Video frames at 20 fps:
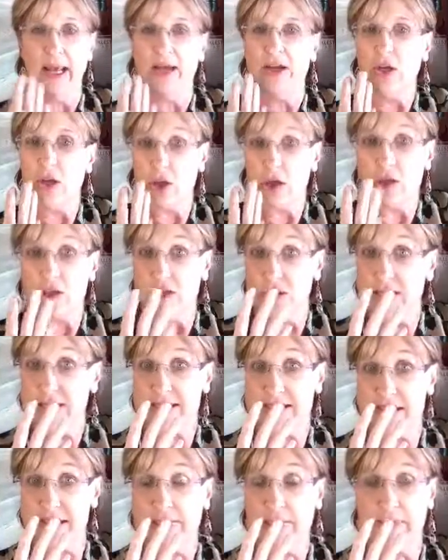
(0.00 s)
You can do the
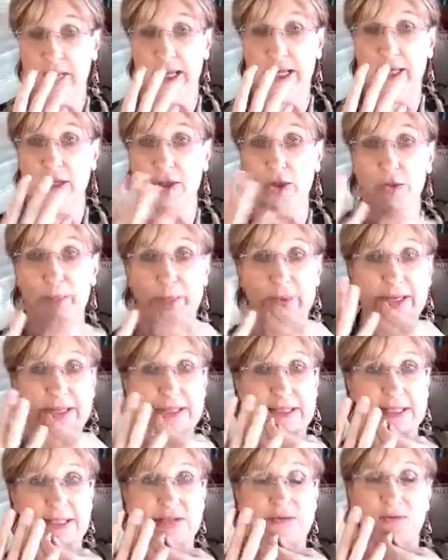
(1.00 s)
same thing in your
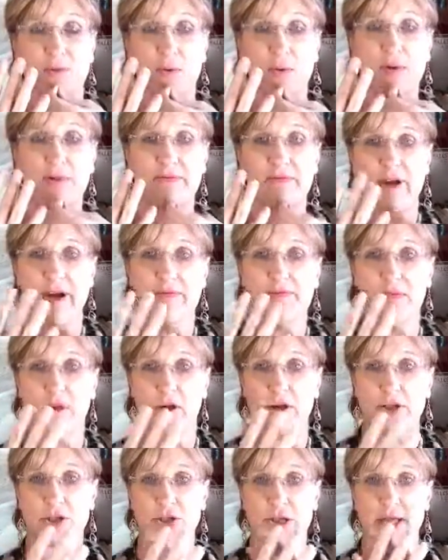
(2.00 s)
business, 4 or 5
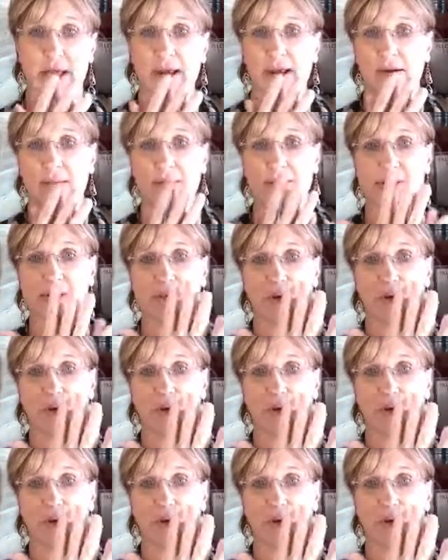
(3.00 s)
large accounts.